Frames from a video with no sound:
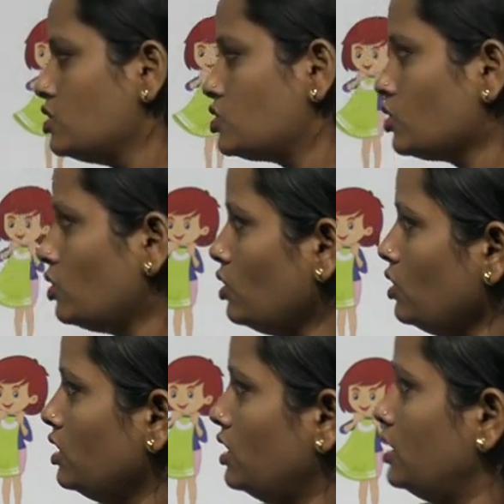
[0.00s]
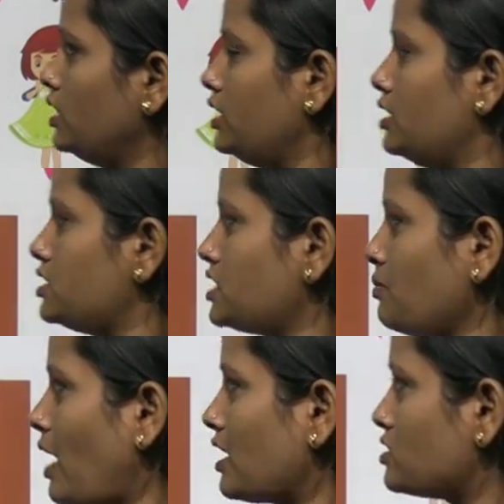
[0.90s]
So here
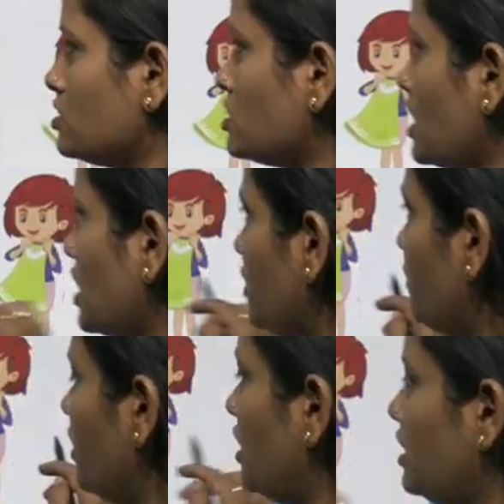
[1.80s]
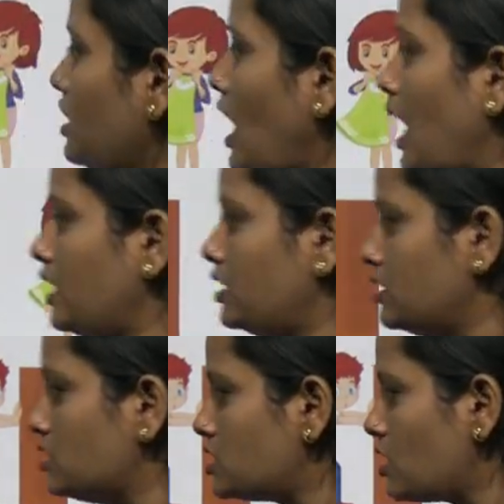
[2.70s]
some actions are given and
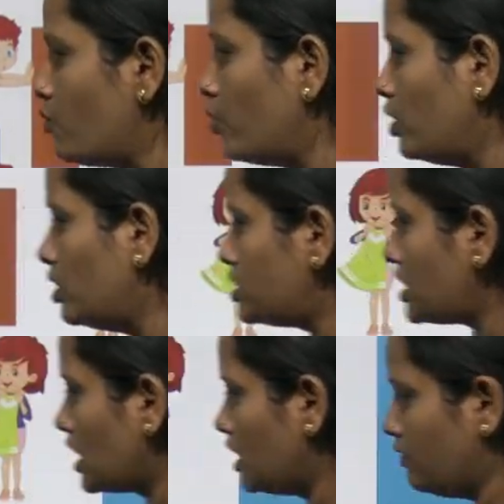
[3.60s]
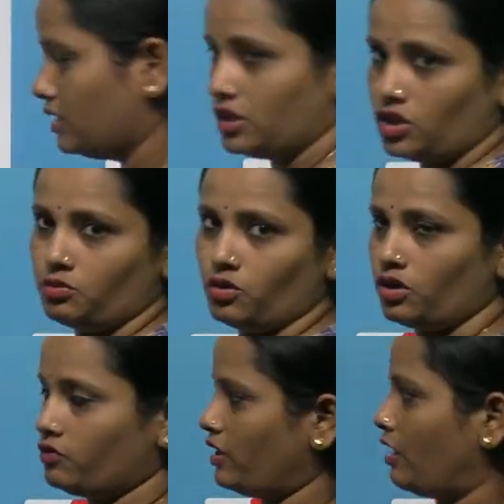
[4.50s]
here some words are given in your
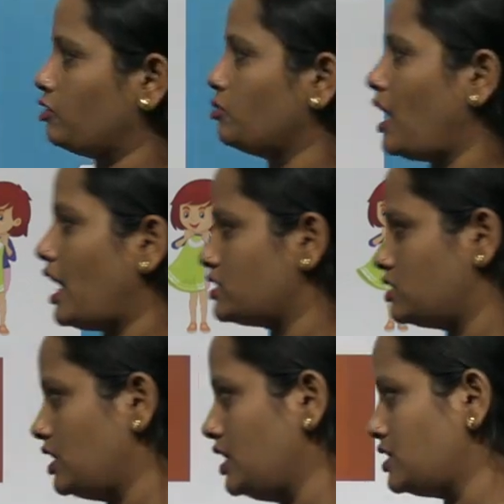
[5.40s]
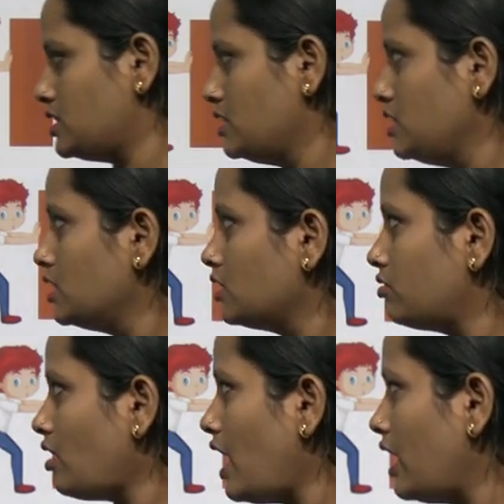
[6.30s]
book. We have to match these.
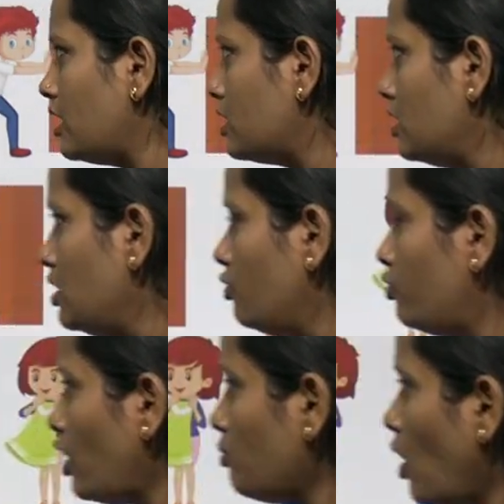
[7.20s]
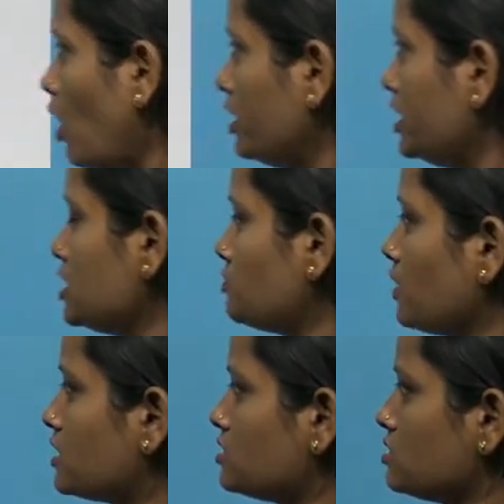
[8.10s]
Cry. From all these
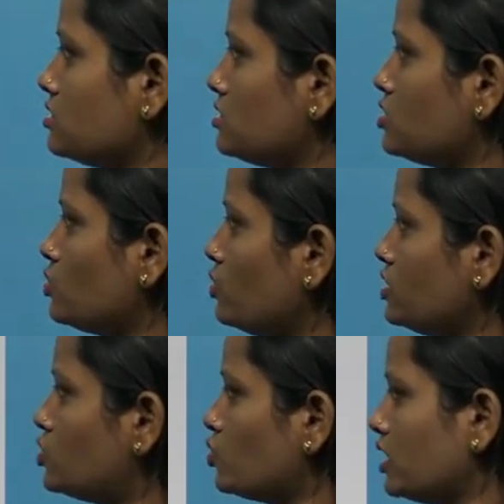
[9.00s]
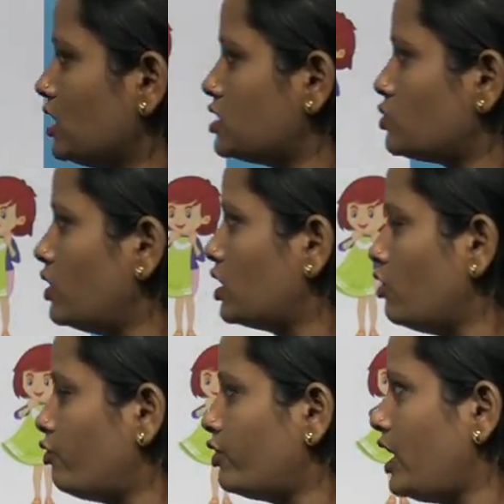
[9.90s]
pictures, who is doing this work
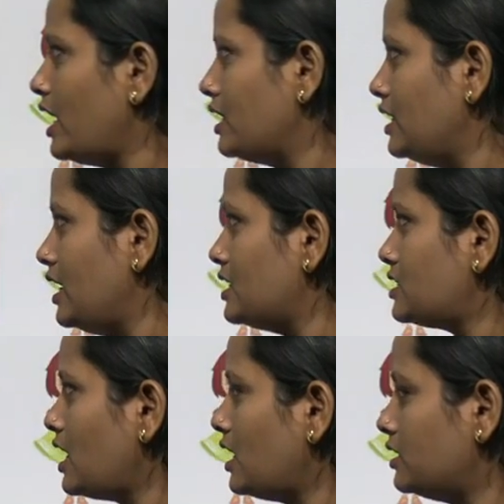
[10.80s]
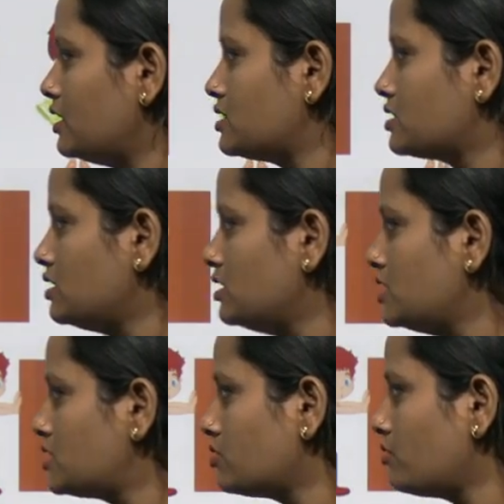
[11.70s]
of crying? Yes, this girl
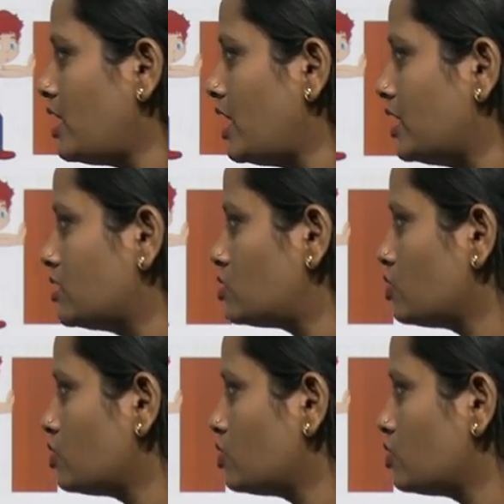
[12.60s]
is crying.